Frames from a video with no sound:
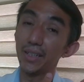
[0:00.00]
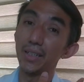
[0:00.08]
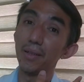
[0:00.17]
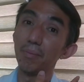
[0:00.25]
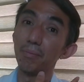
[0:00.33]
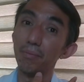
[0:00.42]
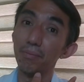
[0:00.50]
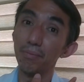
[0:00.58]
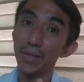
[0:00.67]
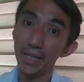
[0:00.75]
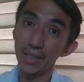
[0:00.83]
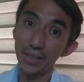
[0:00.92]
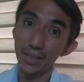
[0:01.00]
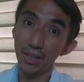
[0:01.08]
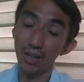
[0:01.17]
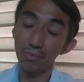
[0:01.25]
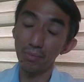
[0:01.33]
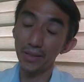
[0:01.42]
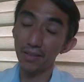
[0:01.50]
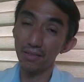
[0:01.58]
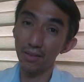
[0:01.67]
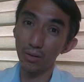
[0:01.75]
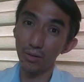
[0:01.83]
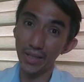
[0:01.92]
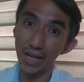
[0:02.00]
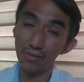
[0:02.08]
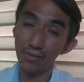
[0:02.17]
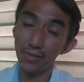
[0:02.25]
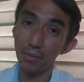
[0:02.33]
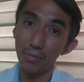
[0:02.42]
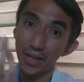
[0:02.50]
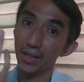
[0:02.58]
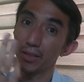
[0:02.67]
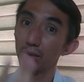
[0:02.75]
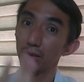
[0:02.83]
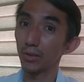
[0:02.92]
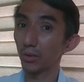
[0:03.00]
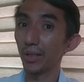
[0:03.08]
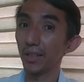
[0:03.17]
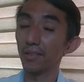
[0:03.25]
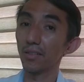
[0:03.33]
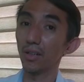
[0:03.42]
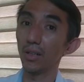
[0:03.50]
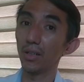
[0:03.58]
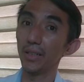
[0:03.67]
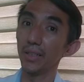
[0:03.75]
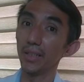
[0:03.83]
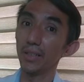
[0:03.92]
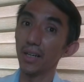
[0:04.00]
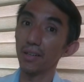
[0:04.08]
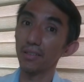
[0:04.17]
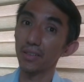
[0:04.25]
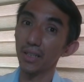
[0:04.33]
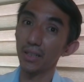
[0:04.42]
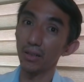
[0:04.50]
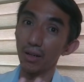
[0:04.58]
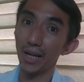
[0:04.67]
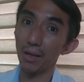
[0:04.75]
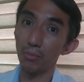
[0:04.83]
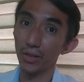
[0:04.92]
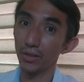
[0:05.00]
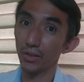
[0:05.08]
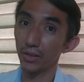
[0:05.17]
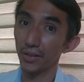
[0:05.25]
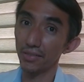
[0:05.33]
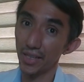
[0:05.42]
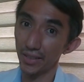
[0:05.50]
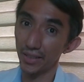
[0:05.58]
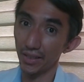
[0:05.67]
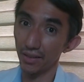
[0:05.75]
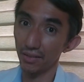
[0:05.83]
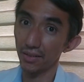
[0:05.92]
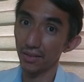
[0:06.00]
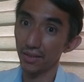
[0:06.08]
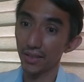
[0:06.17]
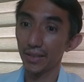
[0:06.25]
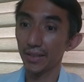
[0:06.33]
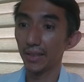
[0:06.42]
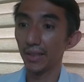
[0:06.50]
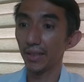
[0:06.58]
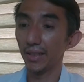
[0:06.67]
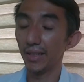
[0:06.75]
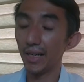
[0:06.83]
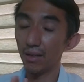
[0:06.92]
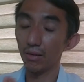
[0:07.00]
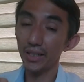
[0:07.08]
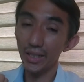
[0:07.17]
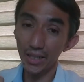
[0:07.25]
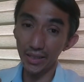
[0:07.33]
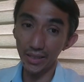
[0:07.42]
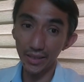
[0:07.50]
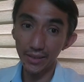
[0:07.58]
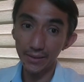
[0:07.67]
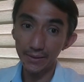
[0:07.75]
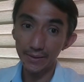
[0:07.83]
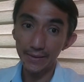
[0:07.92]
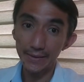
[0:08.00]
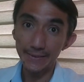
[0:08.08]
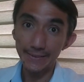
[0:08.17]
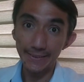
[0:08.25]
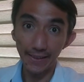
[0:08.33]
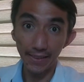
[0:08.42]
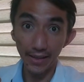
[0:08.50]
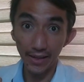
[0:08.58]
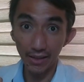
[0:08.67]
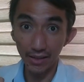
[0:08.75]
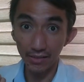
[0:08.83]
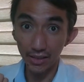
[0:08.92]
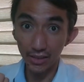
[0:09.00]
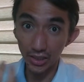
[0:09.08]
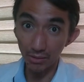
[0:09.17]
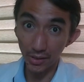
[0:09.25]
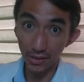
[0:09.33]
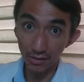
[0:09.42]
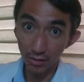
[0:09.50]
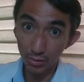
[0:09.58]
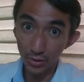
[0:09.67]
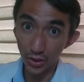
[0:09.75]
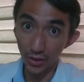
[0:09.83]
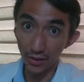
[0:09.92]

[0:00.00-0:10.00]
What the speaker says: Many hospitals don't have them. They are usually installed in industrial or laboratory settings. Now, luckily, there is a cheaper solution.